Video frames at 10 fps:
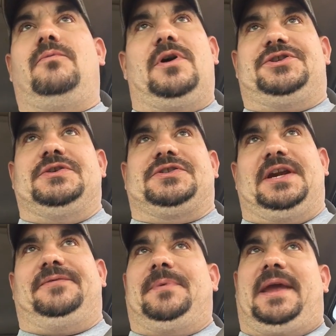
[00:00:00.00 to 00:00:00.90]
What you
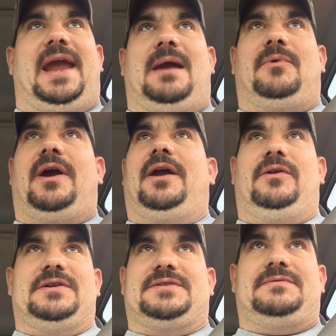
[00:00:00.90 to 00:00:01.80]
see from the camera
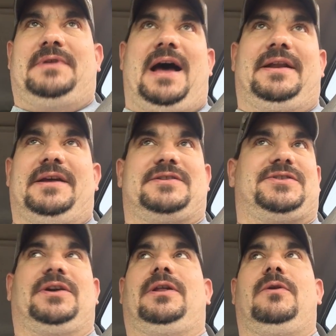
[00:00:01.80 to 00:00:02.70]
angle is not
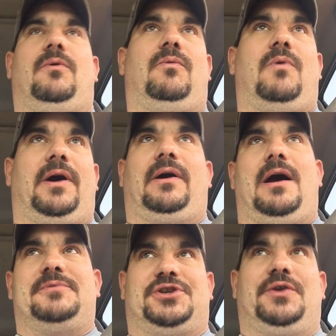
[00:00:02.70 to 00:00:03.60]
necessarily where
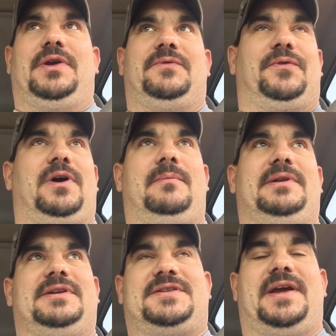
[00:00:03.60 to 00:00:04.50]
I'm shooting from
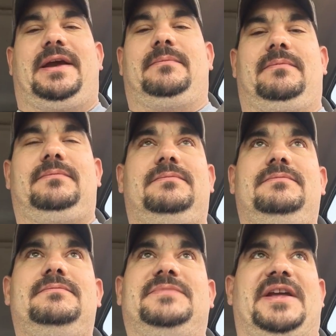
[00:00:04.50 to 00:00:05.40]
at the same
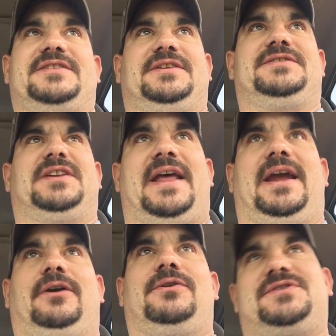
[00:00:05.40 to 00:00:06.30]
distance and
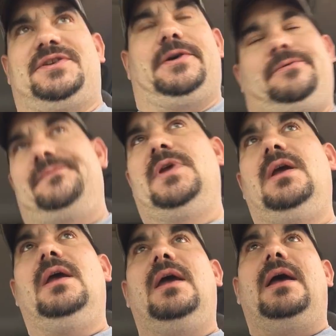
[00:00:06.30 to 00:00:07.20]
angle, so
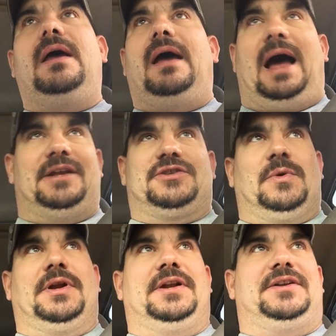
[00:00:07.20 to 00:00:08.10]
I just
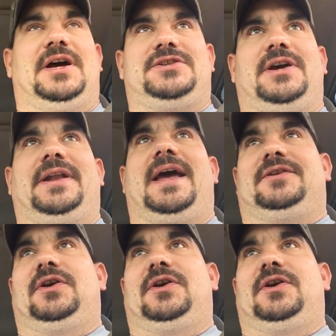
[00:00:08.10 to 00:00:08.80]
wanted to touch on that